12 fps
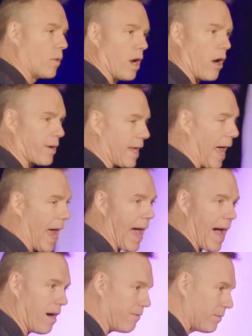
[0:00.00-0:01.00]
we already
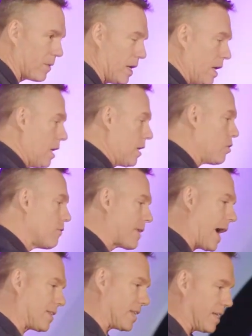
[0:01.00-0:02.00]
have. You've
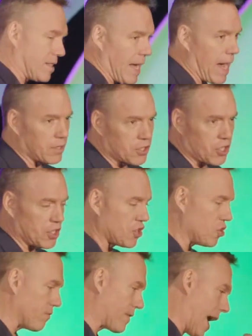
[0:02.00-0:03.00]
got the
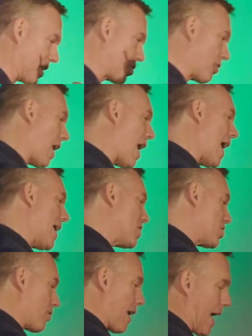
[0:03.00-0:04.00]
intelligence, you've got your
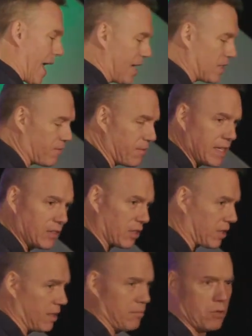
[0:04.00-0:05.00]
eyes, your hands, feet
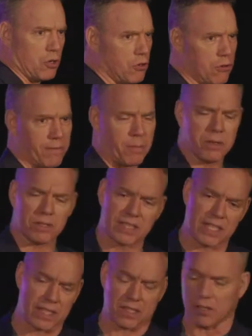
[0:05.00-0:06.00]
that can move, ability